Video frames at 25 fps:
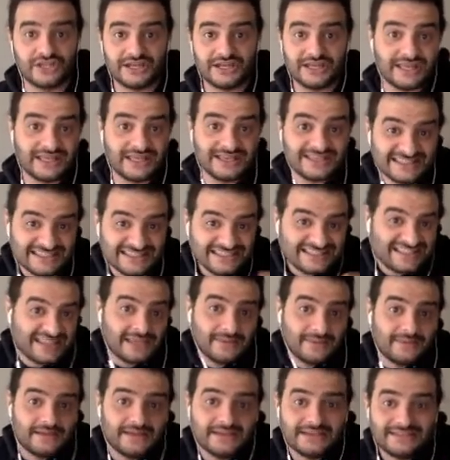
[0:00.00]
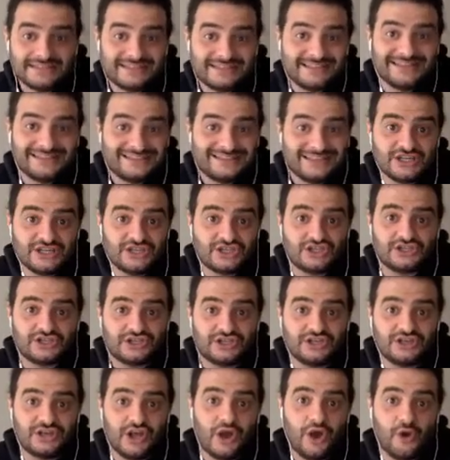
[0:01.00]
that his semen is conditioned
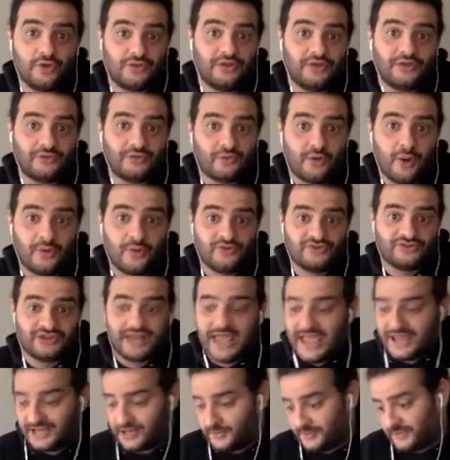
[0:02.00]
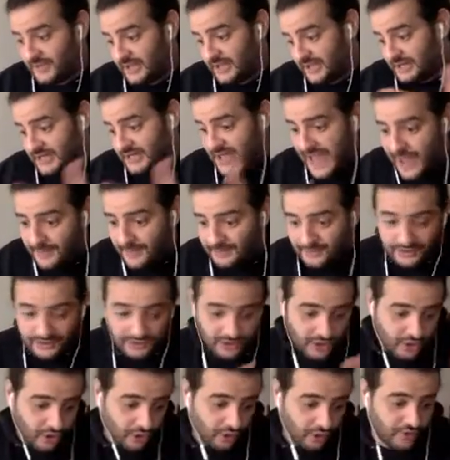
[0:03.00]
to know that they're always going to end up in like a
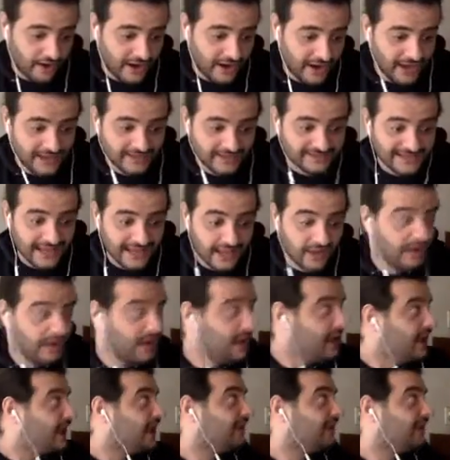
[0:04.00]
napkin or a hand towel.